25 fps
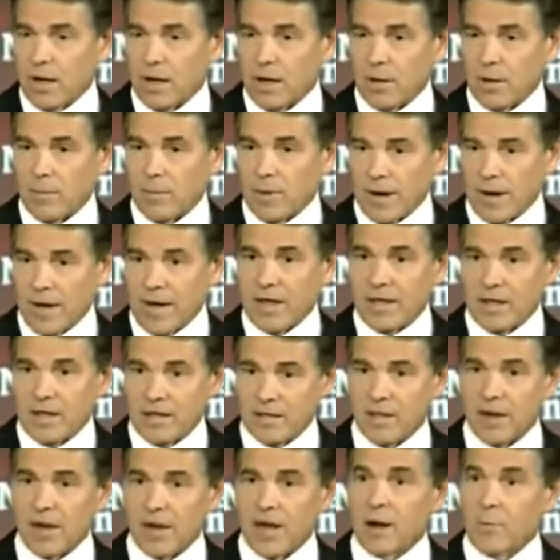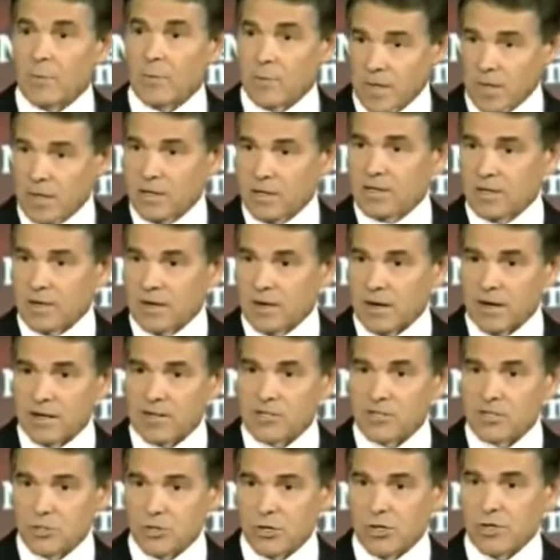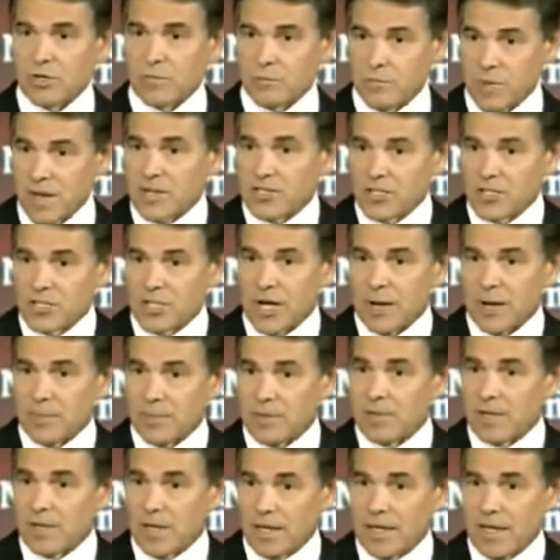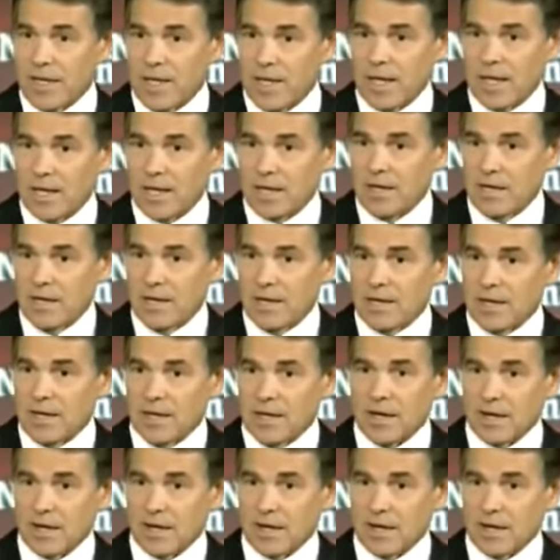but I think that our military is doing the best job that they can,